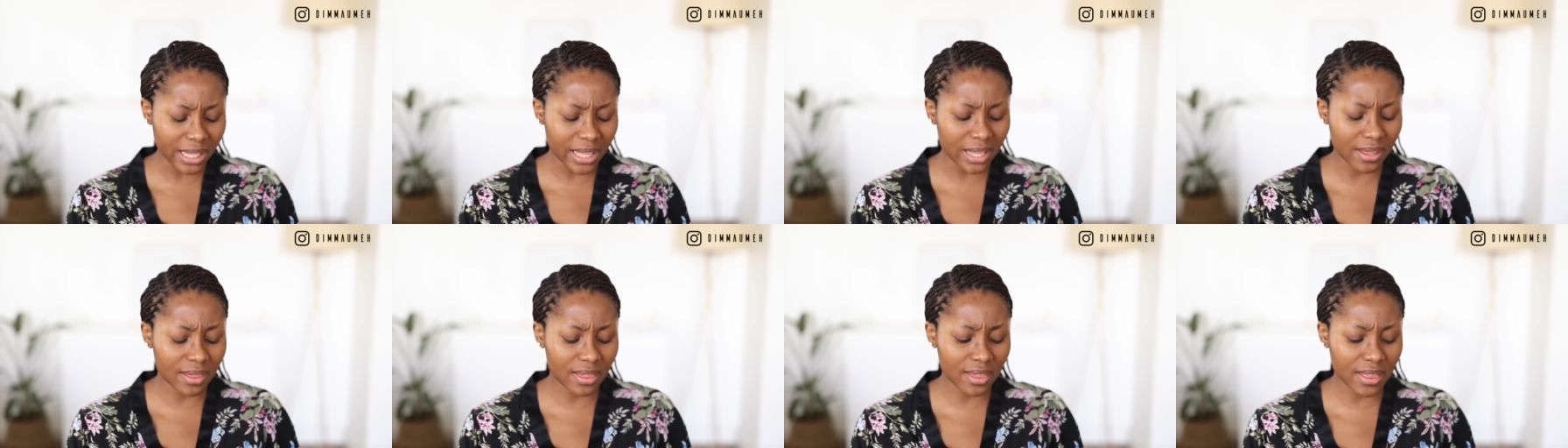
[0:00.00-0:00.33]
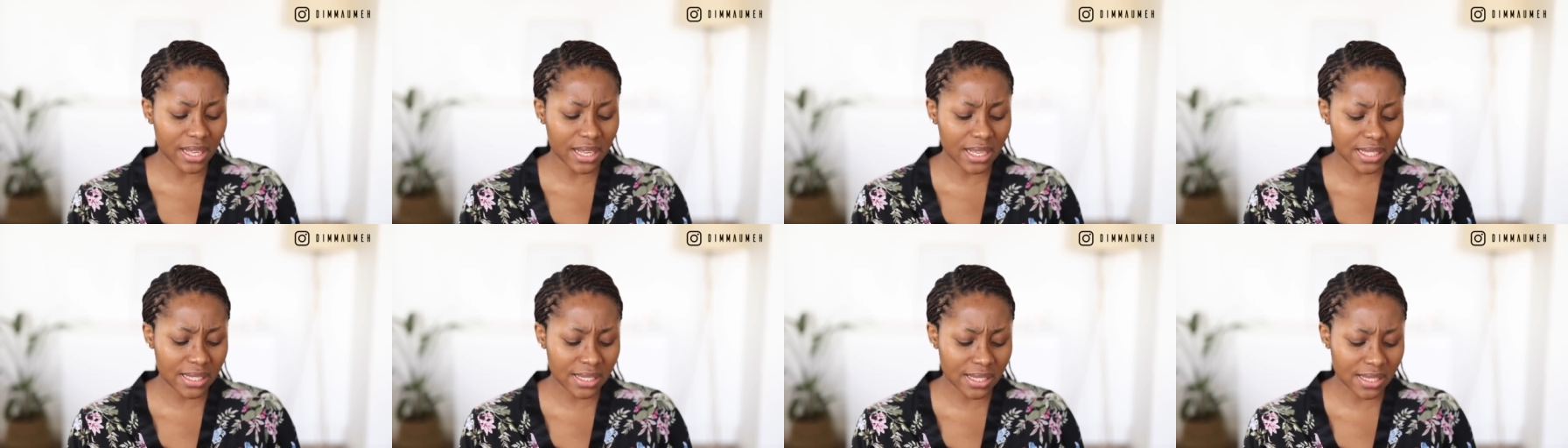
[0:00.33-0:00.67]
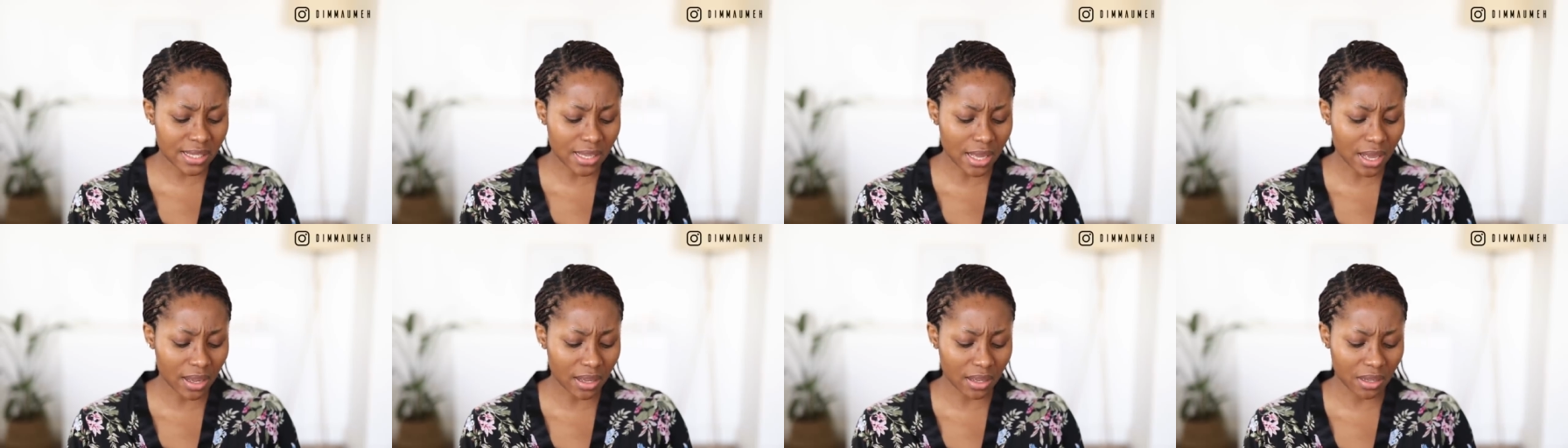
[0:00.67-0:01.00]

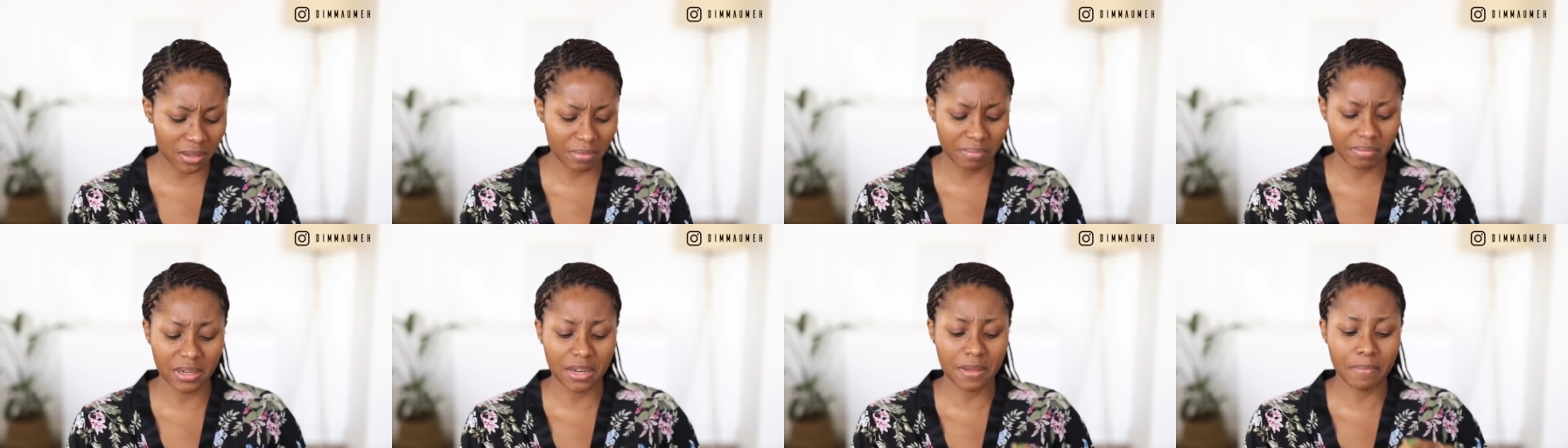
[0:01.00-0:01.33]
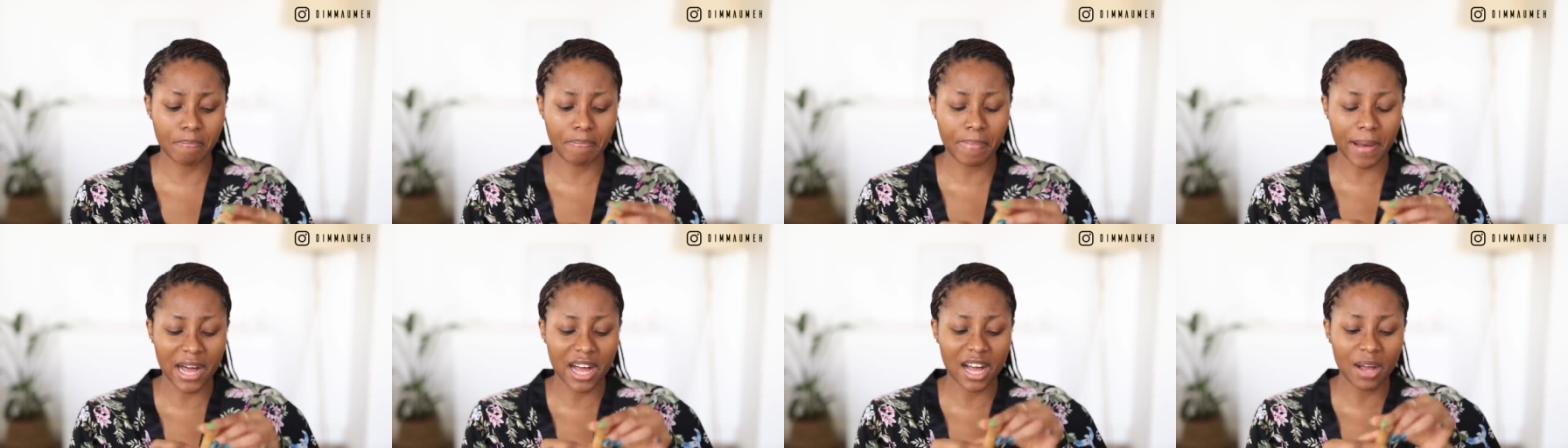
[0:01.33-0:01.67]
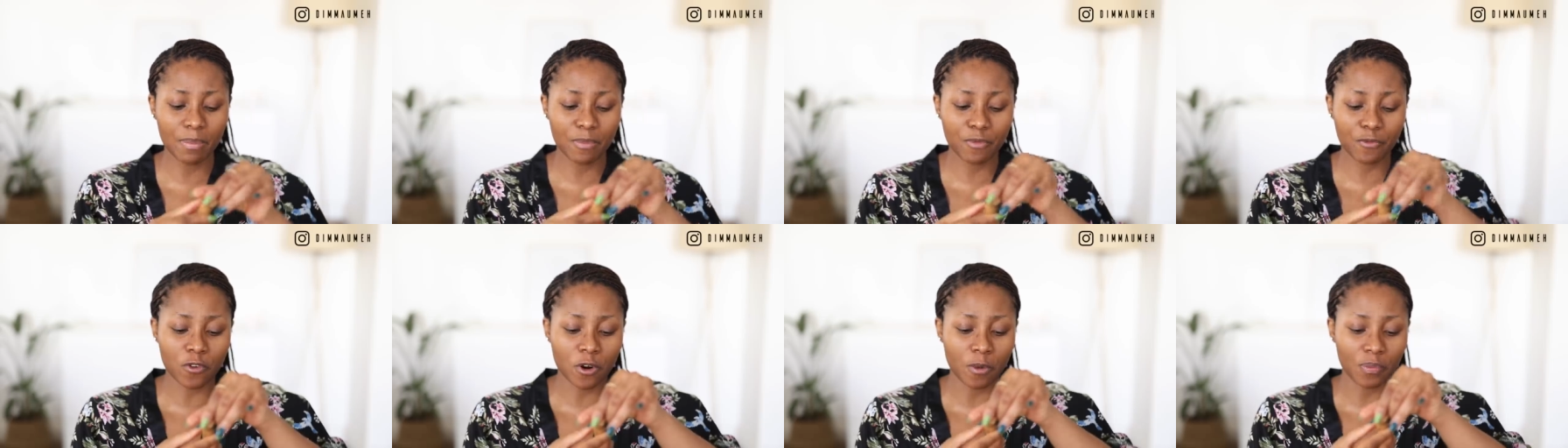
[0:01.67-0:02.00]
this um, lip
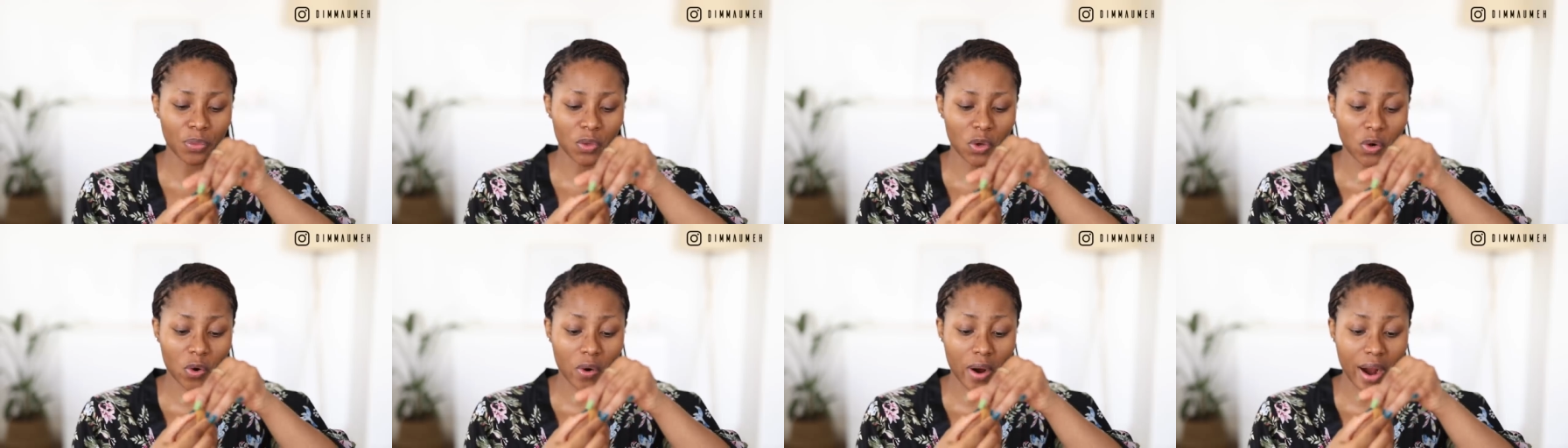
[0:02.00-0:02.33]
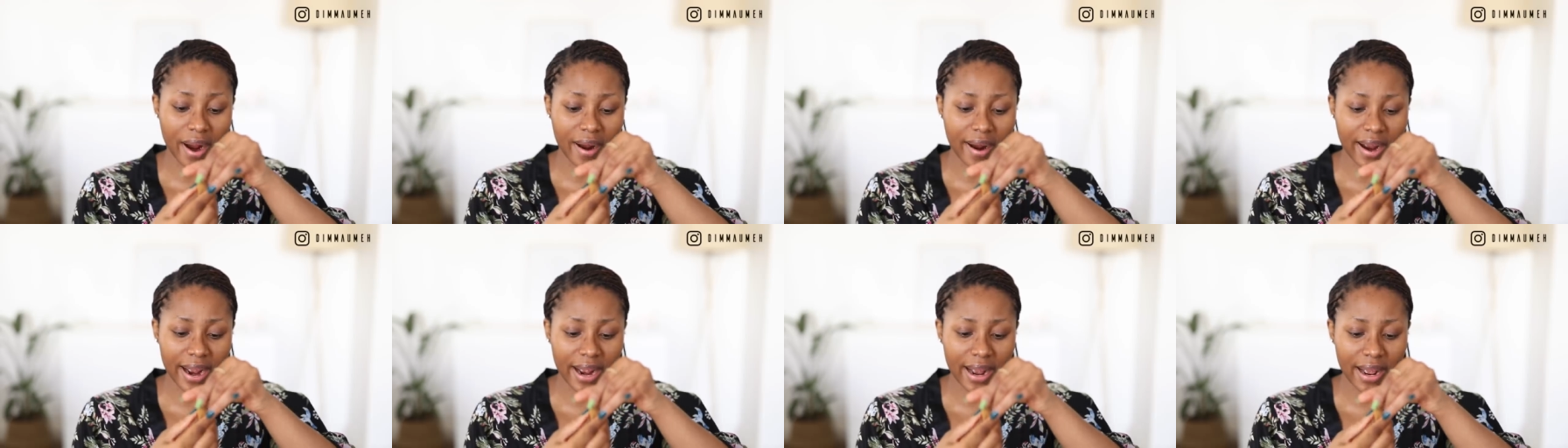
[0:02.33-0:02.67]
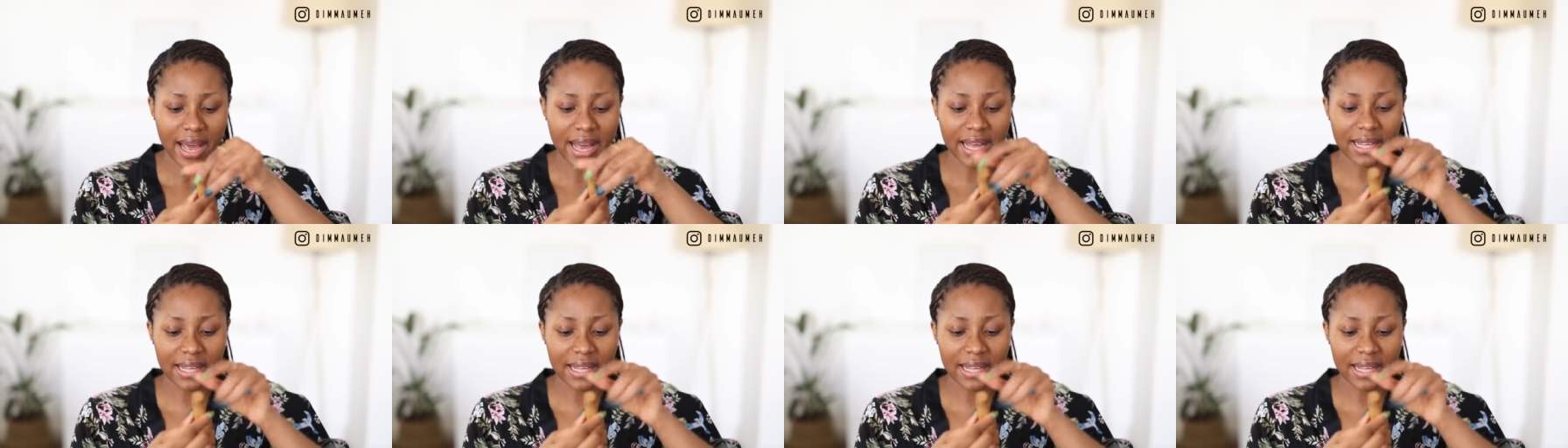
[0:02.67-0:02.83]
balm from Nokware